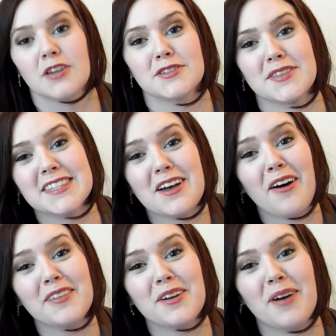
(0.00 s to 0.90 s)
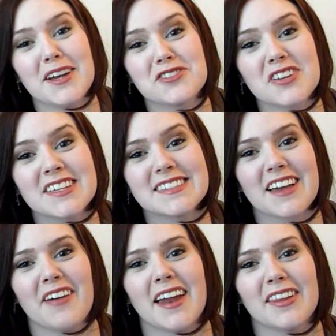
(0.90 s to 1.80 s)
So that's all the questions.
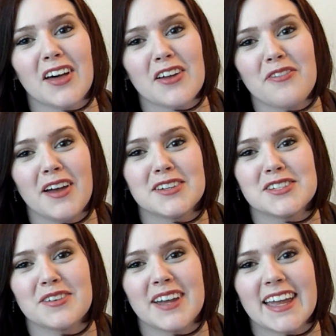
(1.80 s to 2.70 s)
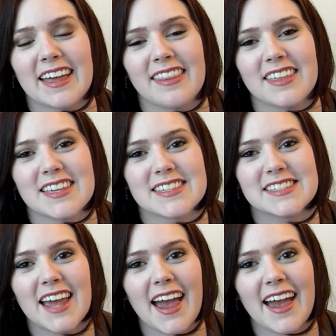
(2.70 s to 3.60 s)
I've had a lot of fun doing this
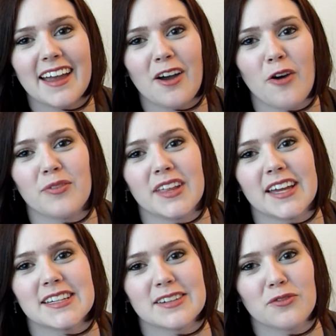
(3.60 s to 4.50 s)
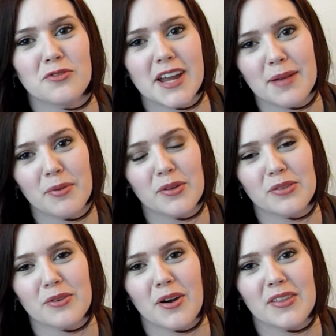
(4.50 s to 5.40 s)
tag. Hopefully I didn't ramble
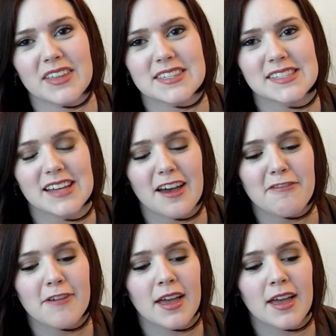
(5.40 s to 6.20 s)
through all this stuff.